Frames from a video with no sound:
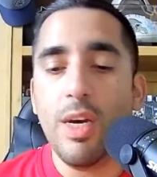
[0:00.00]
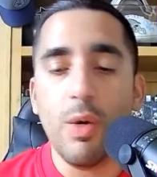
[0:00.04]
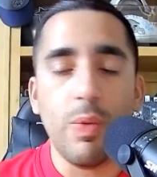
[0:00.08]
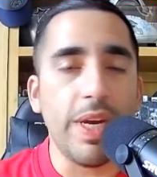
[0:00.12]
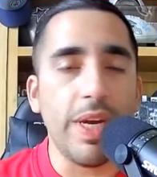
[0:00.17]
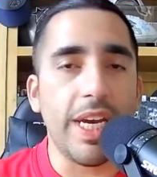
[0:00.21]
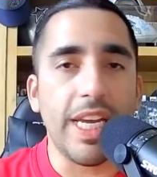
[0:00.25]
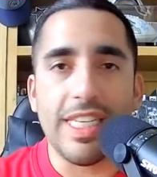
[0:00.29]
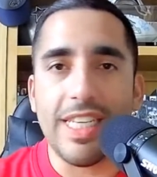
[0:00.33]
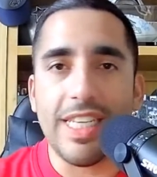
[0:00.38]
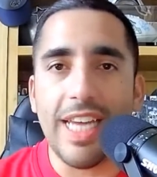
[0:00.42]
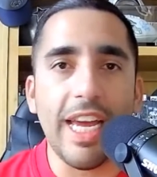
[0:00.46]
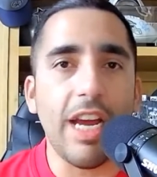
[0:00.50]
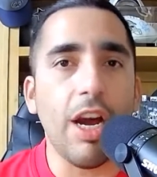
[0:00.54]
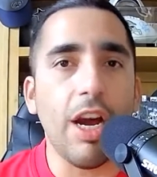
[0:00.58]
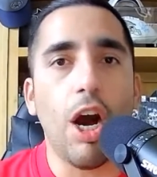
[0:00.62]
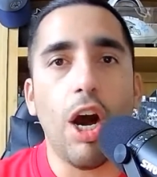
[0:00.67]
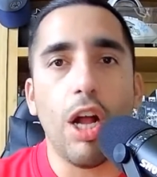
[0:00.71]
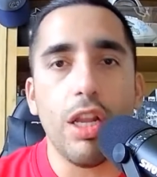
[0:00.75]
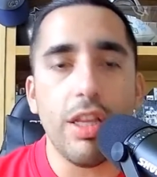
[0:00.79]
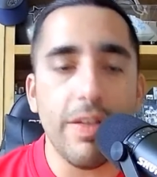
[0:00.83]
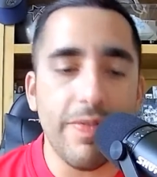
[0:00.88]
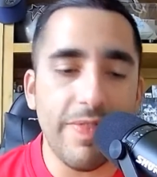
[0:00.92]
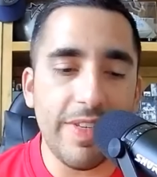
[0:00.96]
we can take
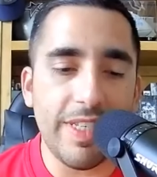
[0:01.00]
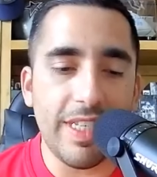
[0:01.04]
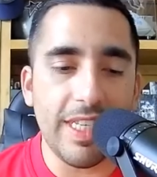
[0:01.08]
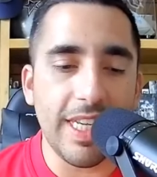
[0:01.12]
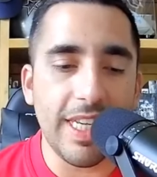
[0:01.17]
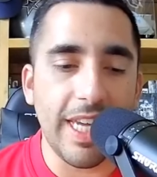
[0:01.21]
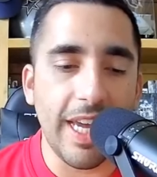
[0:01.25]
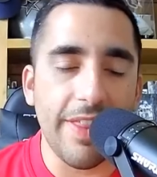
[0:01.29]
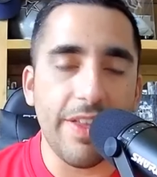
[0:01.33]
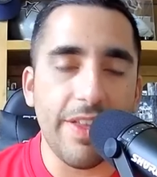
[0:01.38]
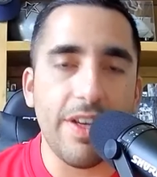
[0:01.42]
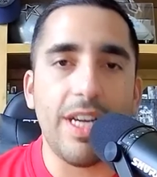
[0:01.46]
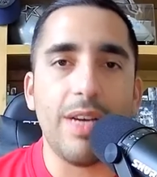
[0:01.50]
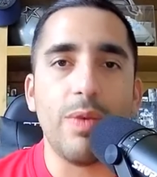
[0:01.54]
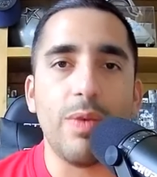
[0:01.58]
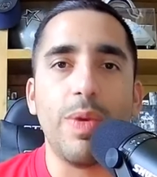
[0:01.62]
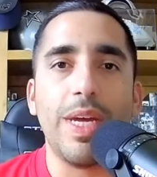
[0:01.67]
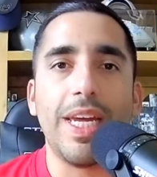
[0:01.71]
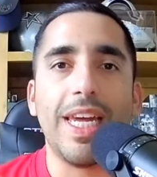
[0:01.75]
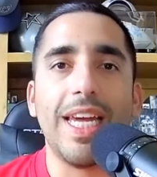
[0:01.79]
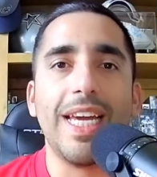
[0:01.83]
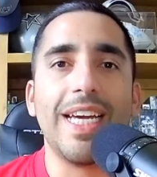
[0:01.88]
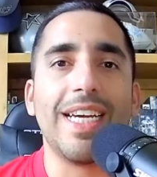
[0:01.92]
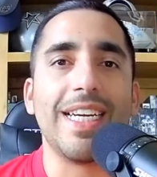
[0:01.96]
all of it together, and
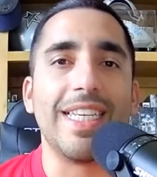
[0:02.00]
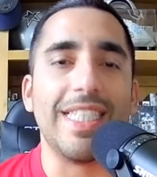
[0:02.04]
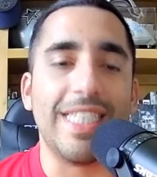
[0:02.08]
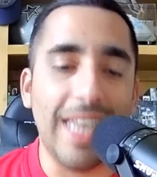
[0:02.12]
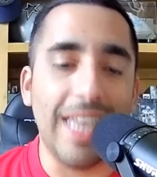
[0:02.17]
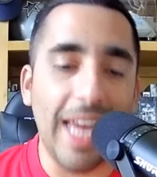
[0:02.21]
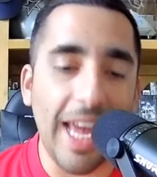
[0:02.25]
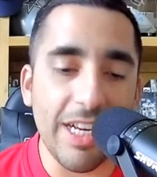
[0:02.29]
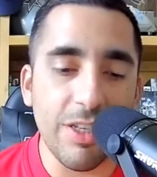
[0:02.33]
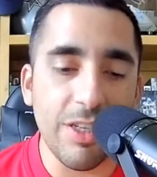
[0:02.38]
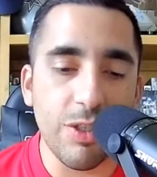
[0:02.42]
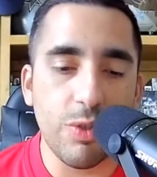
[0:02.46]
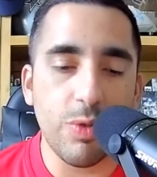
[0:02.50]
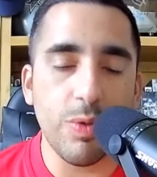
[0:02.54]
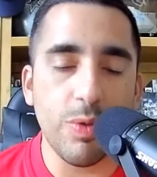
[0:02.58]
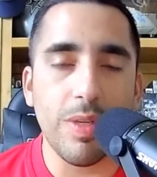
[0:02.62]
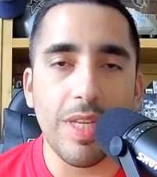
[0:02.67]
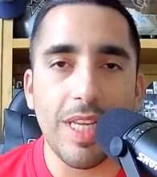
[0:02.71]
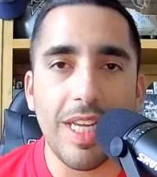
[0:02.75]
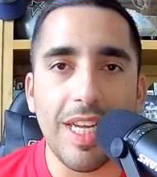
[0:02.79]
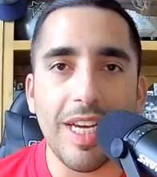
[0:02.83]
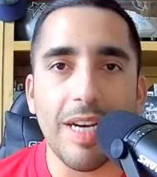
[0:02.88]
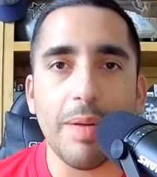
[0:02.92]
we can contextually